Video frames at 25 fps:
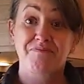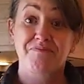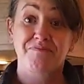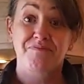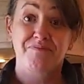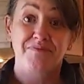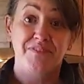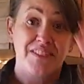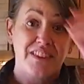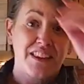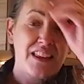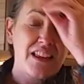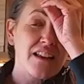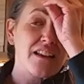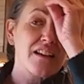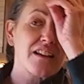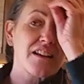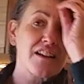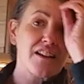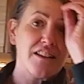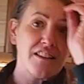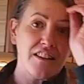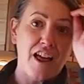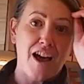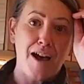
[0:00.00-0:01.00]
name again?
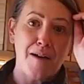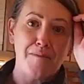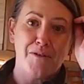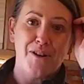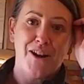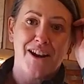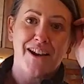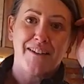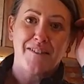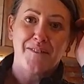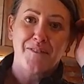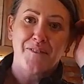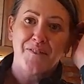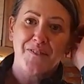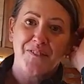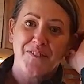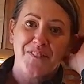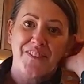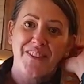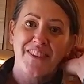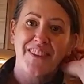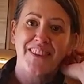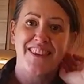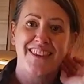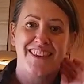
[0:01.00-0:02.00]
Colibri.
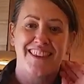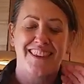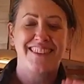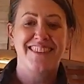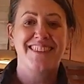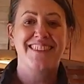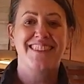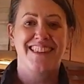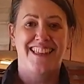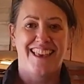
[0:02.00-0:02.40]
Colibri.